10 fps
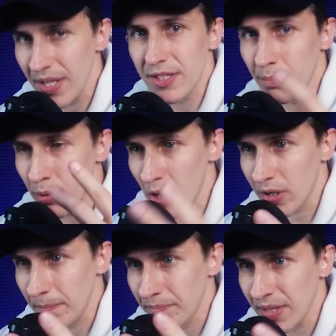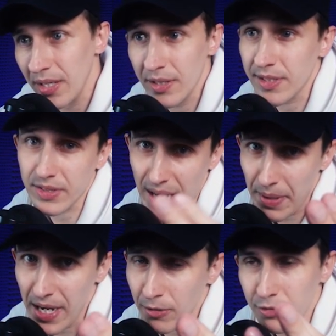it's a pluck, it's a slap
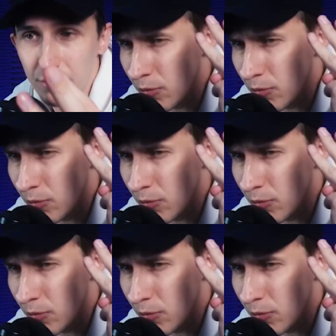house.